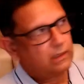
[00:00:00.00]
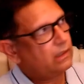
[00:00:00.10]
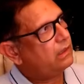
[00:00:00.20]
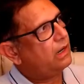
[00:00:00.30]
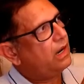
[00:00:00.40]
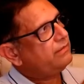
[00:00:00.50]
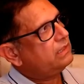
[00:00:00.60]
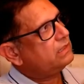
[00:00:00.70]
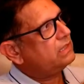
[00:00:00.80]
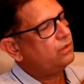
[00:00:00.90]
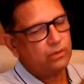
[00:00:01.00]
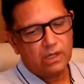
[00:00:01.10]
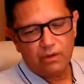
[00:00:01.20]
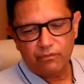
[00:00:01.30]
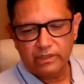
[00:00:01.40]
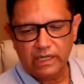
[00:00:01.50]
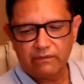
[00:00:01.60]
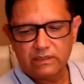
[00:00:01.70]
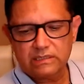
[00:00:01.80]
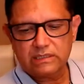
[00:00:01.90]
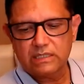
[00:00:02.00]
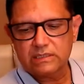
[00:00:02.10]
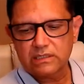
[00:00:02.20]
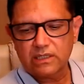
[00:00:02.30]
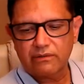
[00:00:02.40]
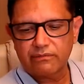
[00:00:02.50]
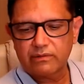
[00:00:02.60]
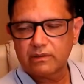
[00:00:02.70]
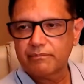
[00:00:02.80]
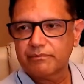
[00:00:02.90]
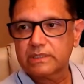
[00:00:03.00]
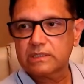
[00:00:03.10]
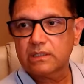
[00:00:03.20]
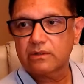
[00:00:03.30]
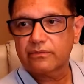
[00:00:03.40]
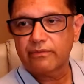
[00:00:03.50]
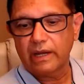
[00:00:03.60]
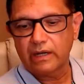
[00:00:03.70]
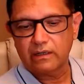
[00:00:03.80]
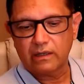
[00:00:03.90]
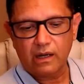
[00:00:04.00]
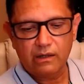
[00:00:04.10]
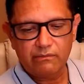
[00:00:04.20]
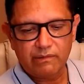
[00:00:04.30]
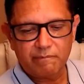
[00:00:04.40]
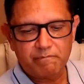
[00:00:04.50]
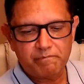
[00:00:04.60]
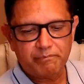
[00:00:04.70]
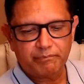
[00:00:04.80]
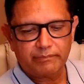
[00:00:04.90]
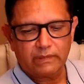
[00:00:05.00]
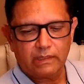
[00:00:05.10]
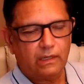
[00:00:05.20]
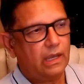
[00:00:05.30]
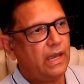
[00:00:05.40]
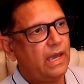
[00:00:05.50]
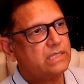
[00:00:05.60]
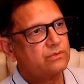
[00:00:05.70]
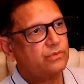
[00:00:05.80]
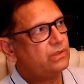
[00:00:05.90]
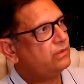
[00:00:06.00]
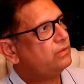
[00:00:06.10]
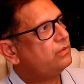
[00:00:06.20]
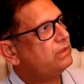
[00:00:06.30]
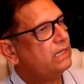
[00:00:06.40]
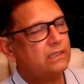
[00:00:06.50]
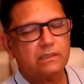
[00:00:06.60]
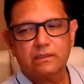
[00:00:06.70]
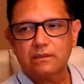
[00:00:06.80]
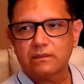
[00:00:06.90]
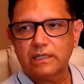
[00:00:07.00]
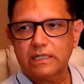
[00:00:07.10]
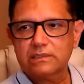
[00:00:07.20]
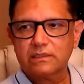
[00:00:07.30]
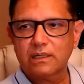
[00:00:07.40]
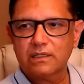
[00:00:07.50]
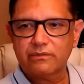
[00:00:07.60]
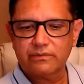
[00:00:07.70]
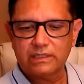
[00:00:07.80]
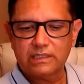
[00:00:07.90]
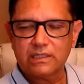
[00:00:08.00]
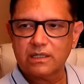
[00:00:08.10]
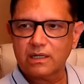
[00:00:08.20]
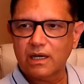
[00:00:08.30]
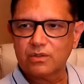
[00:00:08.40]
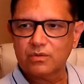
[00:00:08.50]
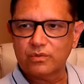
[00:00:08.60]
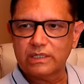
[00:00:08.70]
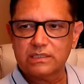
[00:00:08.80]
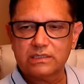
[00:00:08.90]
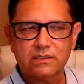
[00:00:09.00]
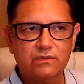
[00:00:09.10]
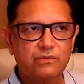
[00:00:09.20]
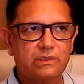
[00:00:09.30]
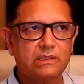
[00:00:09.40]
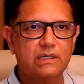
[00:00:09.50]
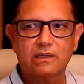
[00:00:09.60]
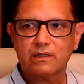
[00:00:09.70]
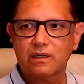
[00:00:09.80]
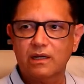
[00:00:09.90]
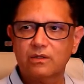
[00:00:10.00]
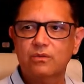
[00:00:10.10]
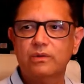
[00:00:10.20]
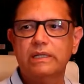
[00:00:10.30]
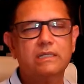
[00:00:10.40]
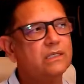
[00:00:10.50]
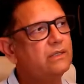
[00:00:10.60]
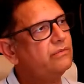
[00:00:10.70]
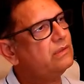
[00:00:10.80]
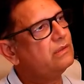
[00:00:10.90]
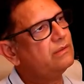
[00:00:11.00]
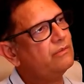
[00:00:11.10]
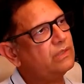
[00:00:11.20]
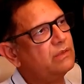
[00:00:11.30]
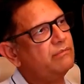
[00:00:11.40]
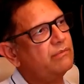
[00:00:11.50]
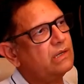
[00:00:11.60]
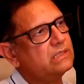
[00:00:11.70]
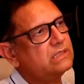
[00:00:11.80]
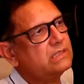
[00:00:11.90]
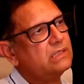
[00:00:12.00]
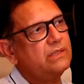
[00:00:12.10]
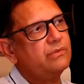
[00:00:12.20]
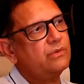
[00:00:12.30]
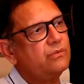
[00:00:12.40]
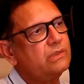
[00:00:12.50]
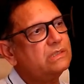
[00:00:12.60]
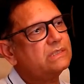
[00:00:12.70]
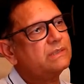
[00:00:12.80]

After the Lugha we have the sciences of Sarf and Nahw. As we know that that's the kind of really calculation. We can calculate we can construct different words,